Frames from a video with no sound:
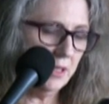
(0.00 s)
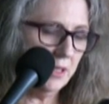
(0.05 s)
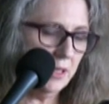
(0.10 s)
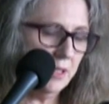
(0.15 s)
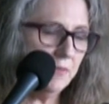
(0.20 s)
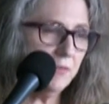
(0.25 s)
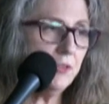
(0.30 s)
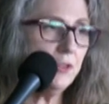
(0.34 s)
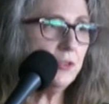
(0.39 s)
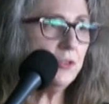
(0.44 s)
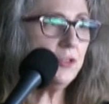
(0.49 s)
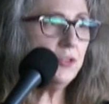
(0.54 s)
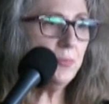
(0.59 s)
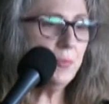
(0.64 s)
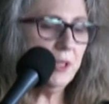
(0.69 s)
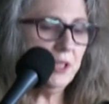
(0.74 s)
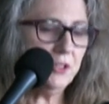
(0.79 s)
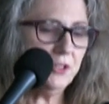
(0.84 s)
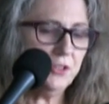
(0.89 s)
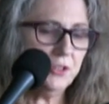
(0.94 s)
If your
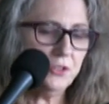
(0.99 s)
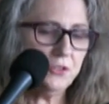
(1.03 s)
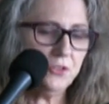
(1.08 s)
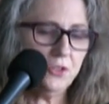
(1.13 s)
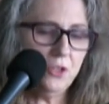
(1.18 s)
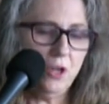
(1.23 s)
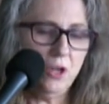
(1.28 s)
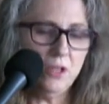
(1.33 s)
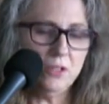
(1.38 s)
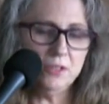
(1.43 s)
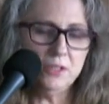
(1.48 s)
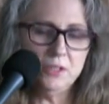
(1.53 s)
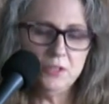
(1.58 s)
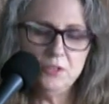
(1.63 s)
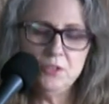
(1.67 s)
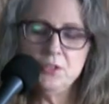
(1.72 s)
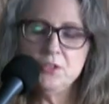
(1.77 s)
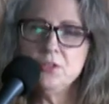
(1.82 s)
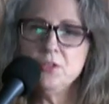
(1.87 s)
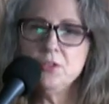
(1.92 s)
speech is
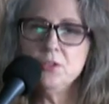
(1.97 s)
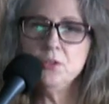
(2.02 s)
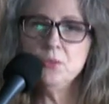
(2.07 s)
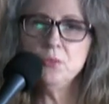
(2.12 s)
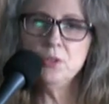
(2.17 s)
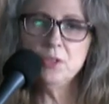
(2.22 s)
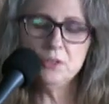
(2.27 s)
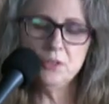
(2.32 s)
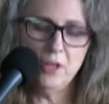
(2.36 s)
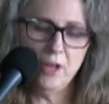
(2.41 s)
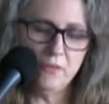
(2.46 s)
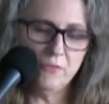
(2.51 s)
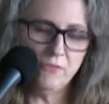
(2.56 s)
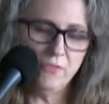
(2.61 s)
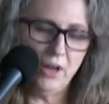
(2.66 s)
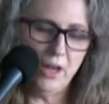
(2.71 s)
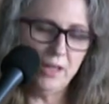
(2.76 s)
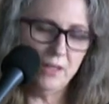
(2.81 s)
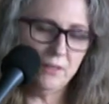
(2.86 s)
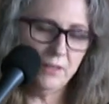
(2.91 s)
lawless, you will not
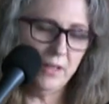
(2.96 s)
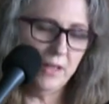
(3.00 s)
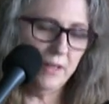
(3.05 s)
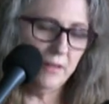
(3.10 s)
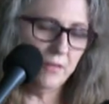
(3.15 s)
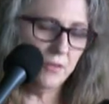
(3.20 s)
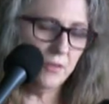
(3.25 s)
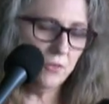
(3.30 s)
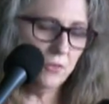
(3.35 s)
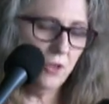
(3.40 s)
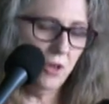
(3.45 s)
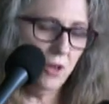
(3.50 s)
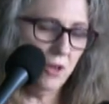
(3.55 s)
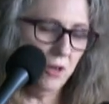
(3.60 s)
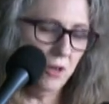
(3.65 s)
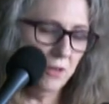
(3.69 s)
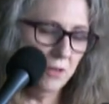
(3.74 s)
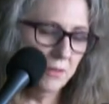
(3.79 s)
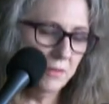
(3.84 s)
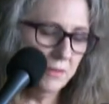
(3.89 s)
violate the
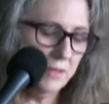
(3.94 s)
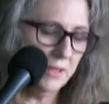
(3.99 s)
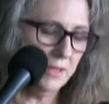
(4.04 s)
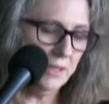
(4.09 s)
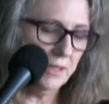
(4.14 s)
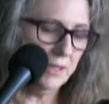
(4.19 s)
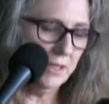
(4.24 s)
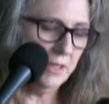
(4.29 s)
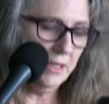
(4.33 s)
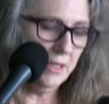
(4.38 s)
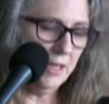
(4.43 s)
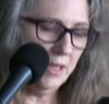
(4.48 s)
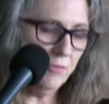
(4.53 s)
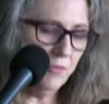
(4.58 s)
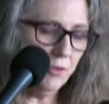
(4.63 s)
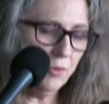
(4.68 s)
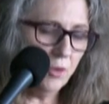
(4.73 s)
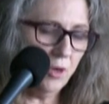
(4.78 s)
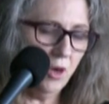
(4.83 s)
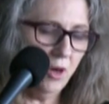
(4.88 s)
law.
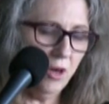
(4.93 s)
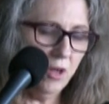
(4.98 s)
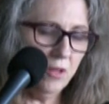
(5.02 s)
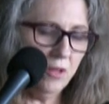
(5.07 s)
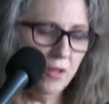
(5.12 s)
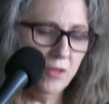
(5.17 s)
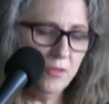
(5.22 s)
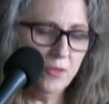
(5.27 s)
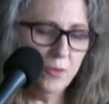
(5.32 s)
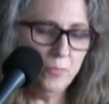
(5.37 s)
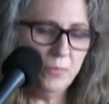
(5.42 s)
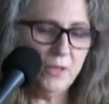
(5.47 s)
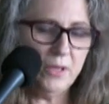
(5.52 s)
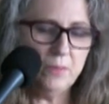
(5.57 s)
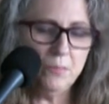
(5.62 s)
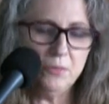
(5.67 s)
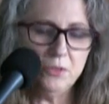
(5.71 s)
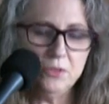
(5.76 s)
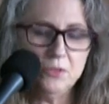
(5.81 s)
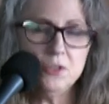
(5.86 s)
If you call on the
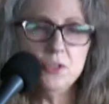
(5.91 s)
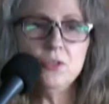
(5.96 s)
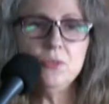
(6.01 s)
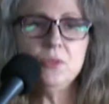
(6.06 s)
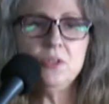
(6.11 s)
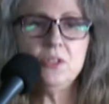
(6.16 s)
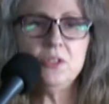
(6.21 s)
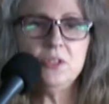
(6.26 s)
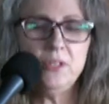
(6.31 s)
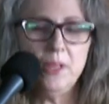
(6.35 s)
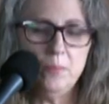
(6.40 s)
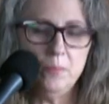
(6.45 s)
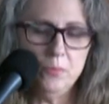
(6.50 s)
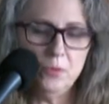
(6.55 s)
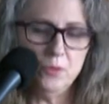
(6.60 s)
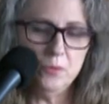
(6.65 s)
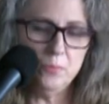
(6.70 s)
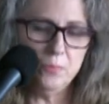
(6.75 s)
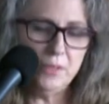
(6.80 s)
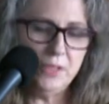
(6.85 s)
people to
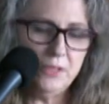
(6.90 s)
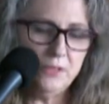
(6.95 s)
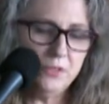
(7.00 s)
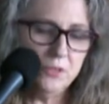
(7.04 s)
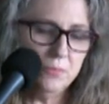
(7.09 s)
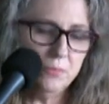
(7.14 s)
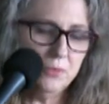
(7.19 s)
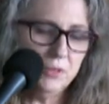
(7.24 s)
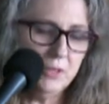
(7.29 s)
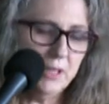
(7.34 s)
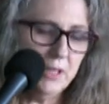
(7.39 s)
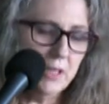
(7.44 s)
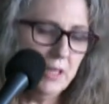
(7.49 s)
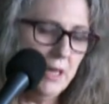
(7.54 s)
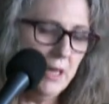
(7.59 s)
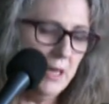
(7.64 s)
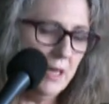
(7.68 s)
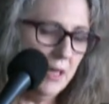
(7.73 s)
assemble peaceably,